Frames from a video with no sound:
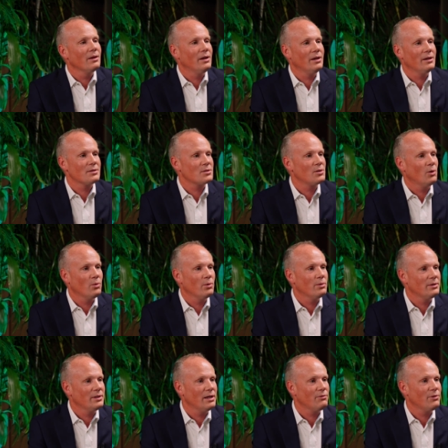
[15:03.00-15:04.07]
Uh, so
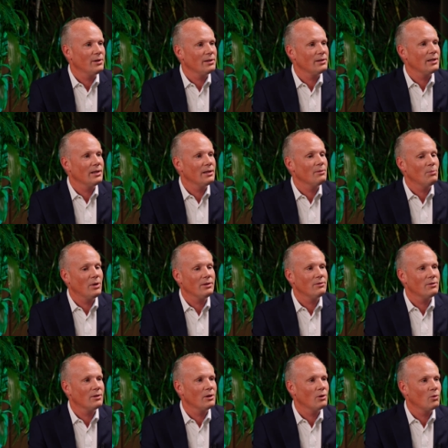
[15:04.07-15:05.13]
definitely,
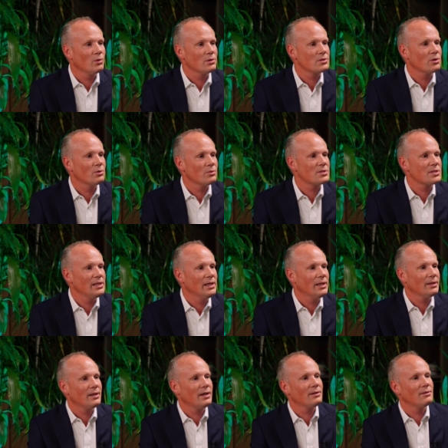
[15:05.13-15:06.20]
but uh, also
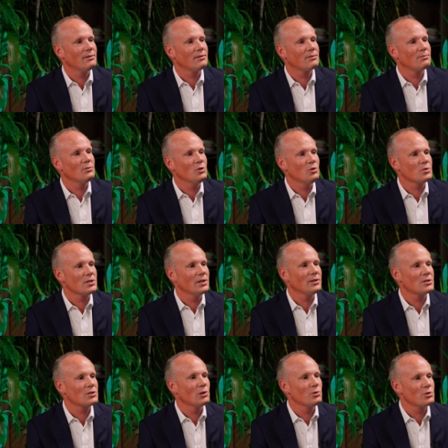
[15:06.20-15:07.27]
seeing that using
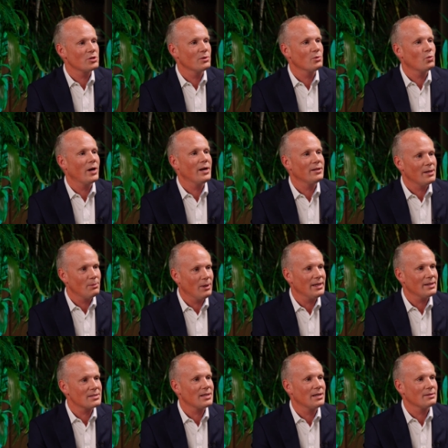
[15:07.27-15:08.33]
the solution where they
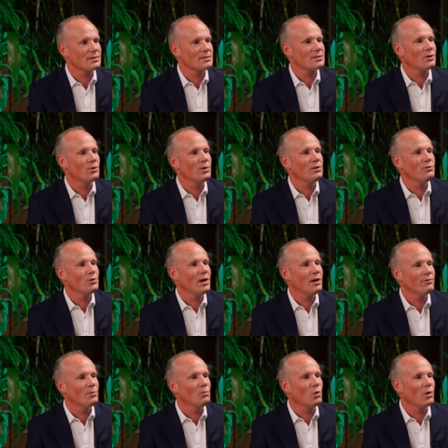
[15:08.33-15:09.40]
make sense. So if you
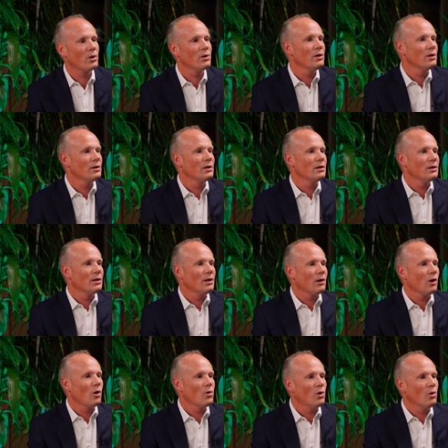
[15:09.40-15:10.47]
have a more
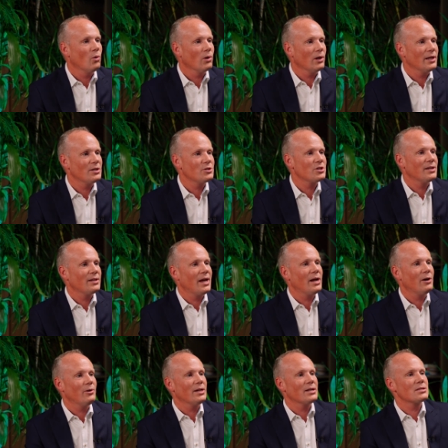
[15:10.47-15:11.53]
long haulage in
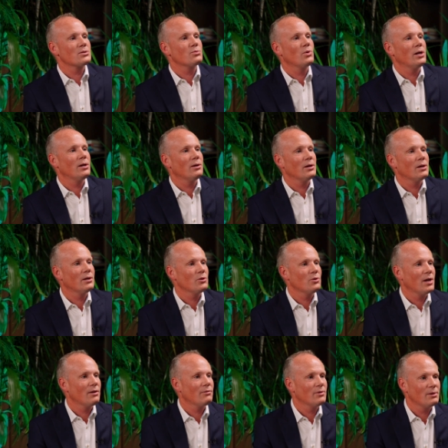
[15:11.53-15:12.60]
areas where uh,
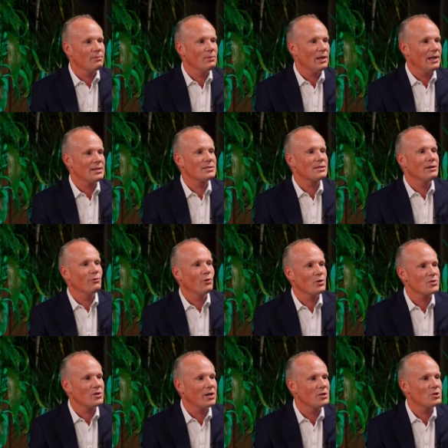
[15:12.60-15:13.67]
you have less
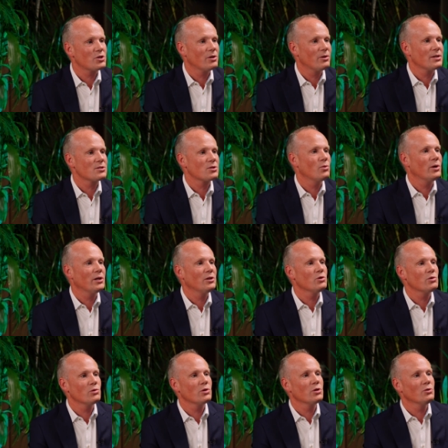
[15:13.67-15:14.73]
infrastructure and so on and
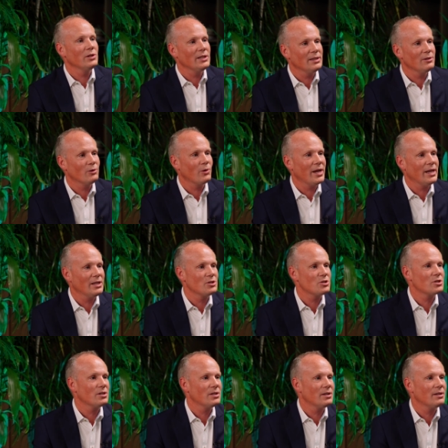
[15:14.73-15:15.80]
you, you need the
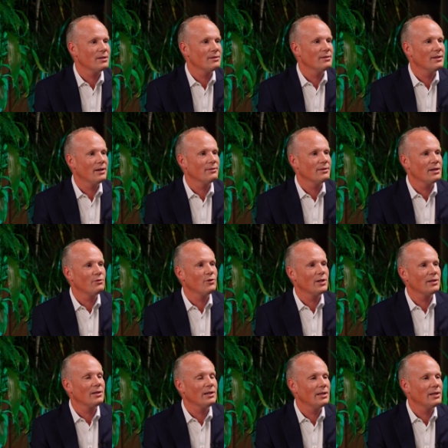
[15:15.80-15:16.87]
range, uh, then
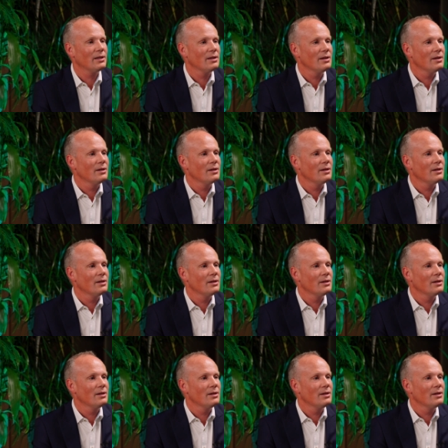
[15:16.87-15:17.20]
definitely